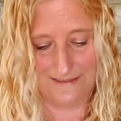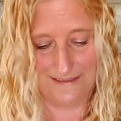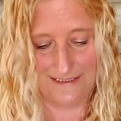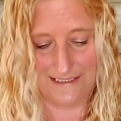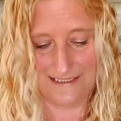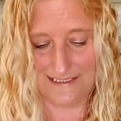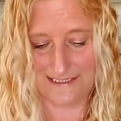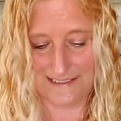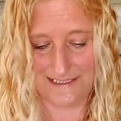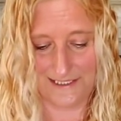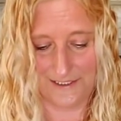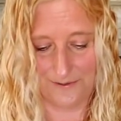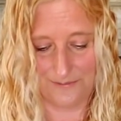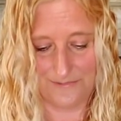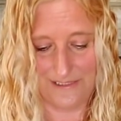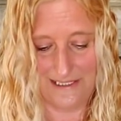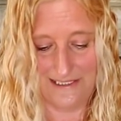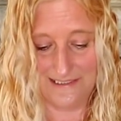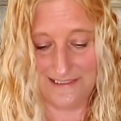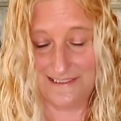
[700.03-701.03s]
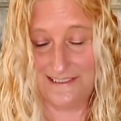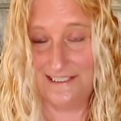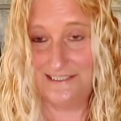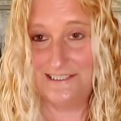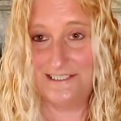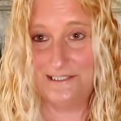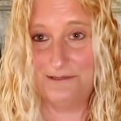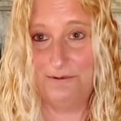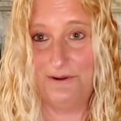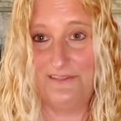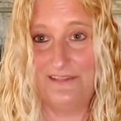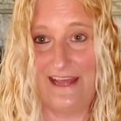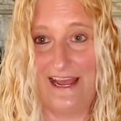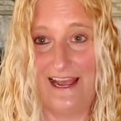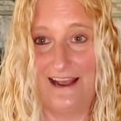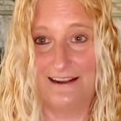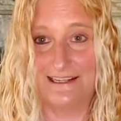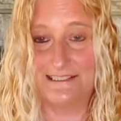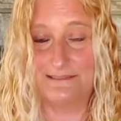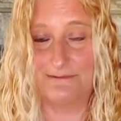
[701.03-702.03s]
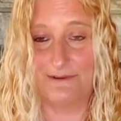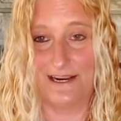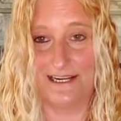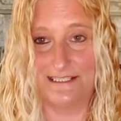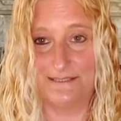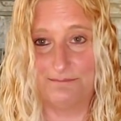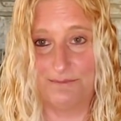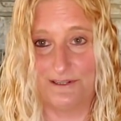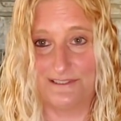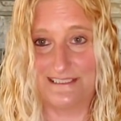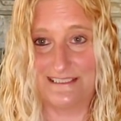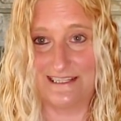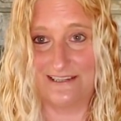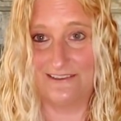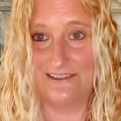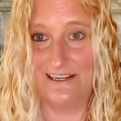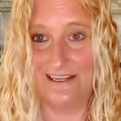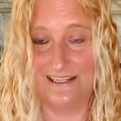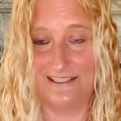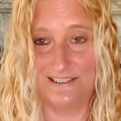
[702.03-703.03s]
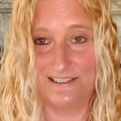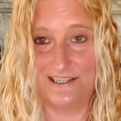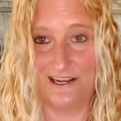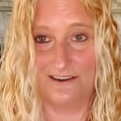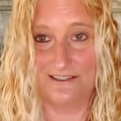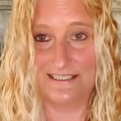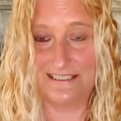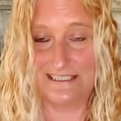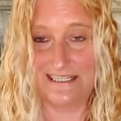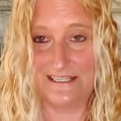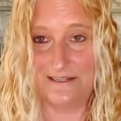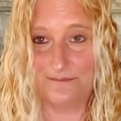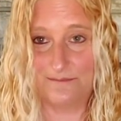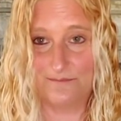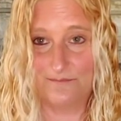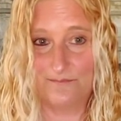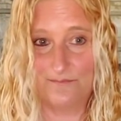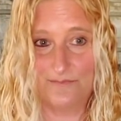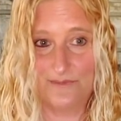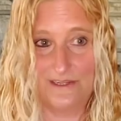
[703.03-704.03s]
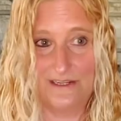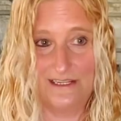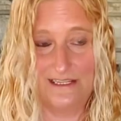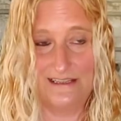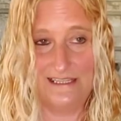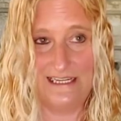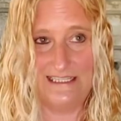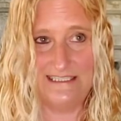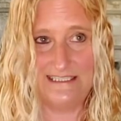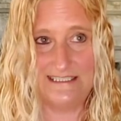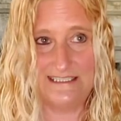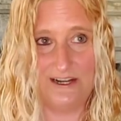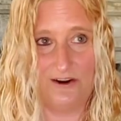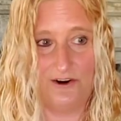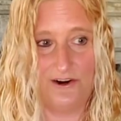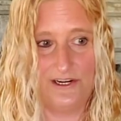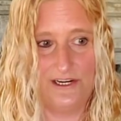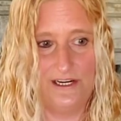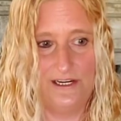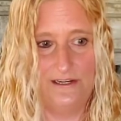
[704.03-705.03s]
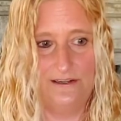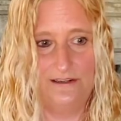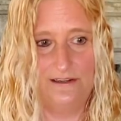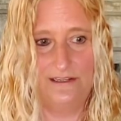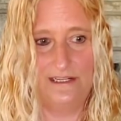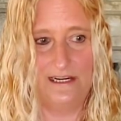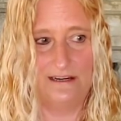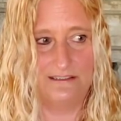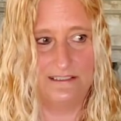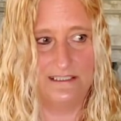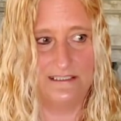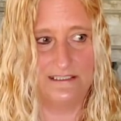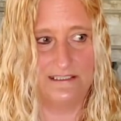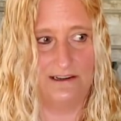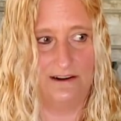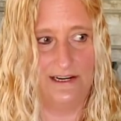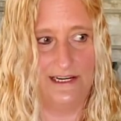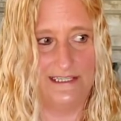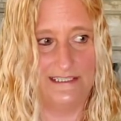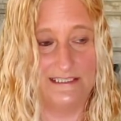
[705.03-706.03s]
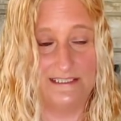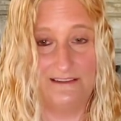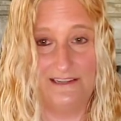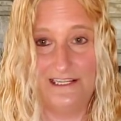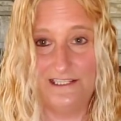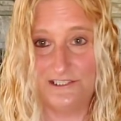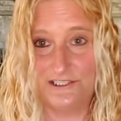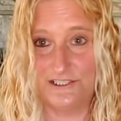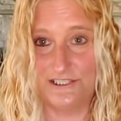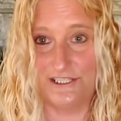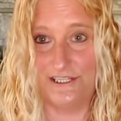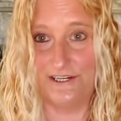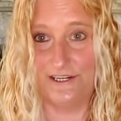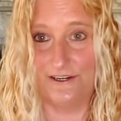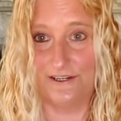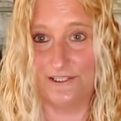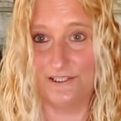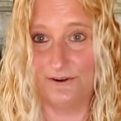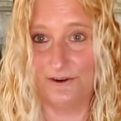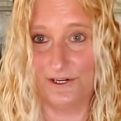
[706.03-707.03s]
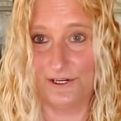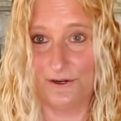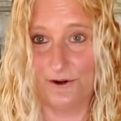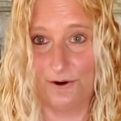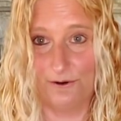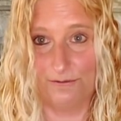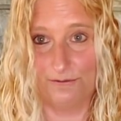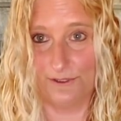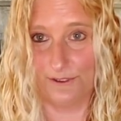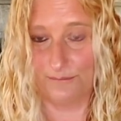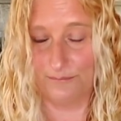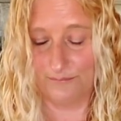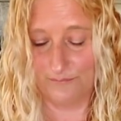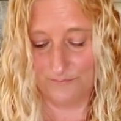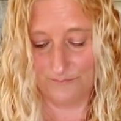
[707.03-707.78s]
These two. Stitching with the Housewives, Priscilla and Chelsea. They started their designs last year during COVID.